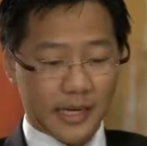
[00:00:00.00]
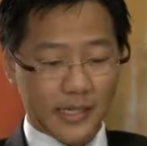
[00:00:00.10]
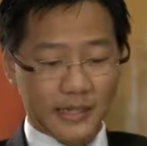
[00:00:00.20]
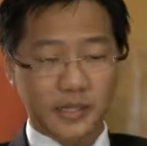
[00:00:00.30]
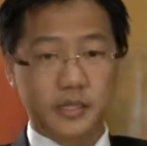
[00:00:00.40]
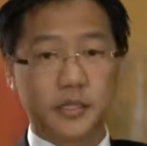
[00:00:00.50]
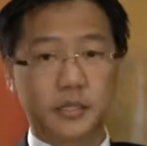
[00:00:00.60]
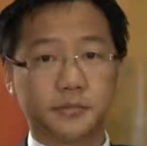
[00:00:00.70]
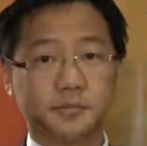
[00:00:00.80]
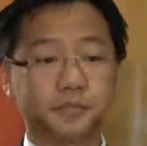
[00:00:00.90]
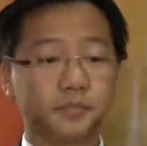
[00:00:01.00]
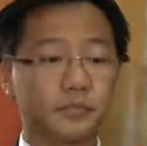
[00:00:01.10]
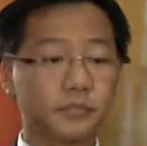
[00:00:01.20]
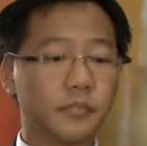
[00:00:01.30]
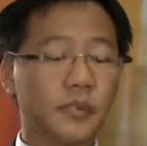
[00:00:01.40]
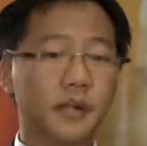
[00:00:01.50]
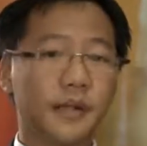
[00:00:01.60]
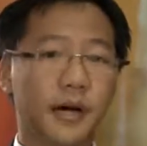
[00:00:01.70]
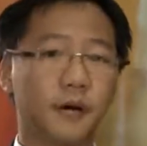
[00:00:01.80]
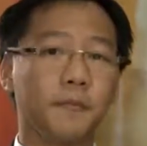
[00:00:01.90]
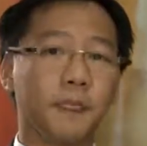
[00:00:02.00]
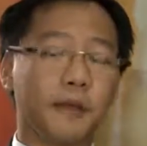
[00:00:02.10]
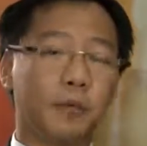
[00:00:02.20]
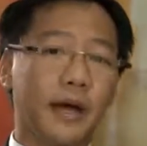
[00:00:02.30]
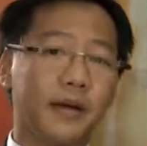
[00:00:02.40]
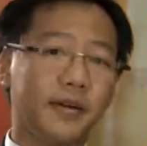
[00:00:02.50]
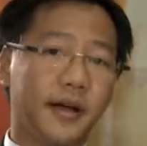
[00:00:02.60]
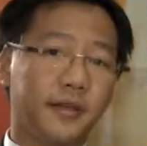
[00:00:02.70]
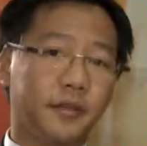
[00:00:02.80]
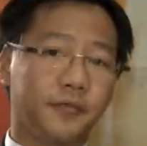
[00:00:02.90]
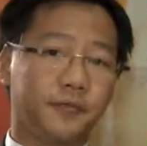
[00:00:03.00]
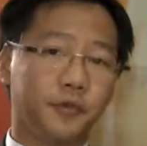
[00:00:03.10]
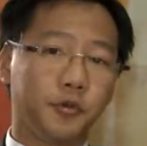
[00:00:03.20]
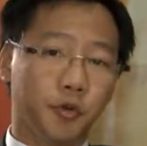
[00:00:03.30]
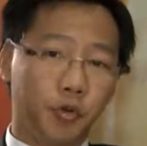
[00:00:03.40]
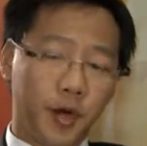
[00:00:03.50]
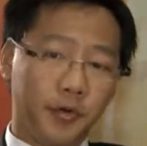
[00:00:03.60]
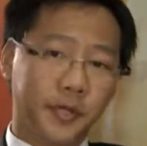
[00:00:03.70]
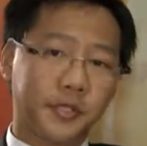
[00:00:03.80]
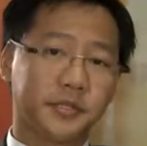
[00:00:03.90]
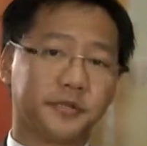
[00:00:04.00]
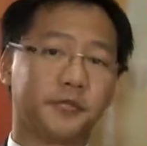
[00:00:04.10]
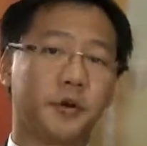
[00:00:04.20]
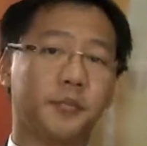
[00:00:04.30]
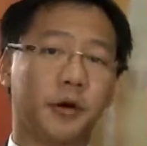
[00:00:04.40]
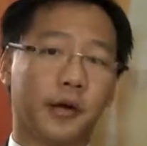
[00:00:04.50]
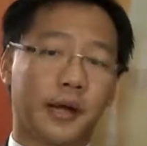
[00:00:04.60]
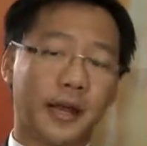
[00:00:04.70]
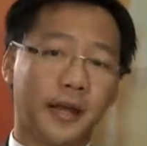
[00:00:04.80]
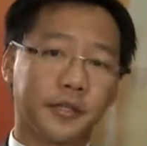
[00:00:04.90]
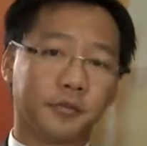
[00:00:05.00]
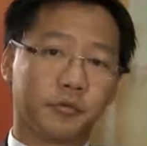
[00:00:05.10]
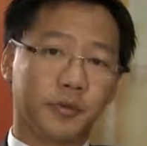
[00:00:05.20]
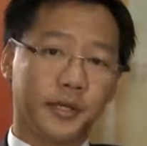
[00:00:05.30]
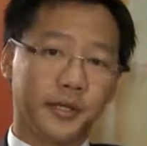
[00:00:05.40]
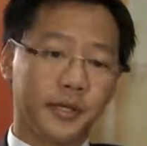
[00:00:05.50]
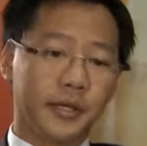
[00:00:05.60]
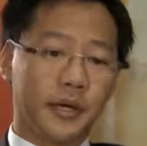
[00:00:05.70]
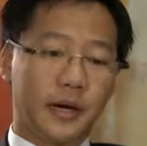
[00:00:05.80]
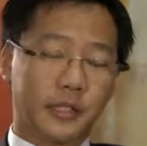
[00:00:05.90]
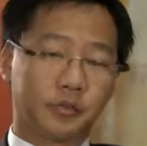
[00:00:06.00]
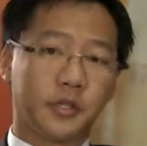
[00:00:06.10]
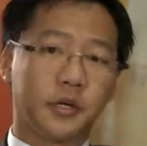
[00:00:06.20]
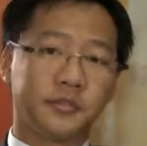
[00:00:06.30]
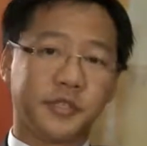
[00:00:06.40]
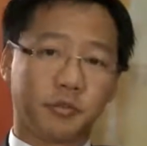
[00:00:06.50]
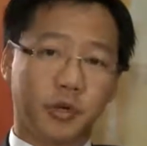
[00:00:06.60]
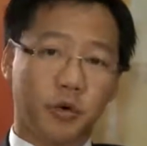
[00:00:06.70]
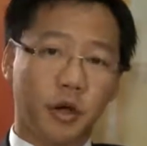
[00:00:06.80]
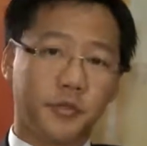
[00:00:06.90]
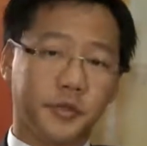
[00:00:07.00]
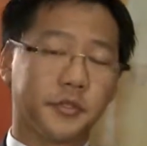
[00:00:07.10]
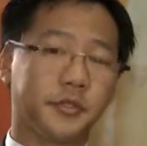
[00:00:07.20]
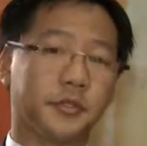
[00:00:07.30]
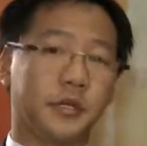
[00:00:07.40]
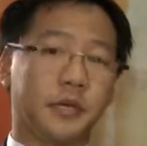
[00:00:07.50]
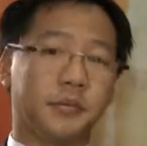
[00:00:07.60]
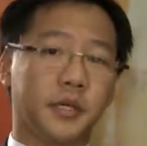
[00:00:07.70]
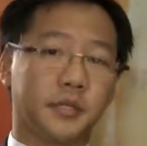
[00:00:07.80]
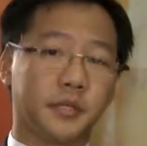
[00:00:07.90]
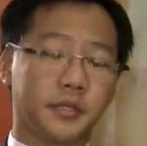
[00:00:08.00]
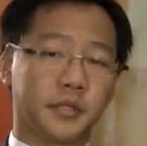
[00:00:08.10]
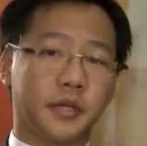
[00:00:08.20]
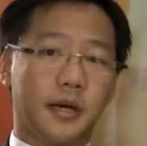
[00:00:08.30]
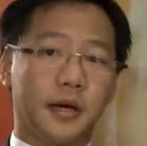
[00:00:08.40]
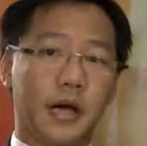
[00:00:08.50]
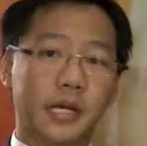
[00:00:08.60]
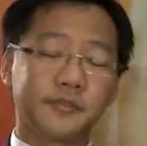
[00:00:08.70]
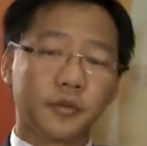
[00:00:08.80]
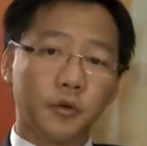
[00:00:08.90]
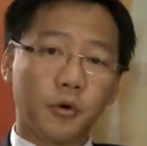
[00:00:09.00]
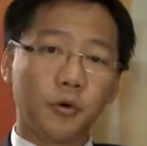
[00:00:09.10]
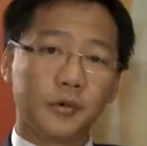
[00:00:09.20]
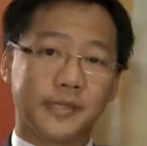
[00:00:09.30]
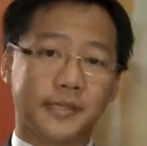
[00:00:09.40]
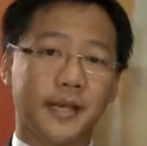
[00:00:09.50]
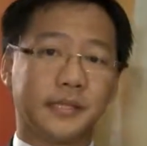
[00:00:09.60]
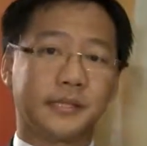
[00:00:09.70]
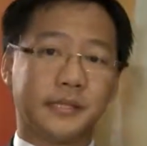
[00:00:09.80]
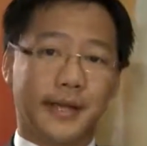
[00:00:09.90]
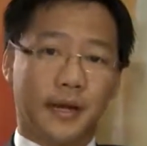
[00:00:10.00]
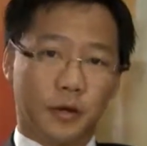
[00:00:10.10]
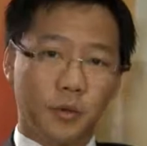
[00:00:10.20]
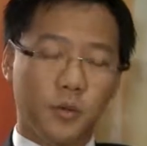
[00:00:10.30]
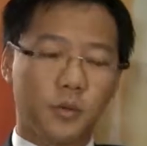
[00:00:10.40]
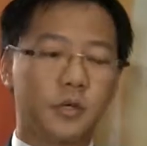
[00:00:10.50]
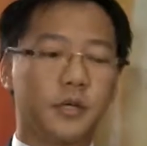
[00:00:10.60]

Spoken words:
license. Now, we have had a few queries from our clients already as regards this requirement, because as the law stands now,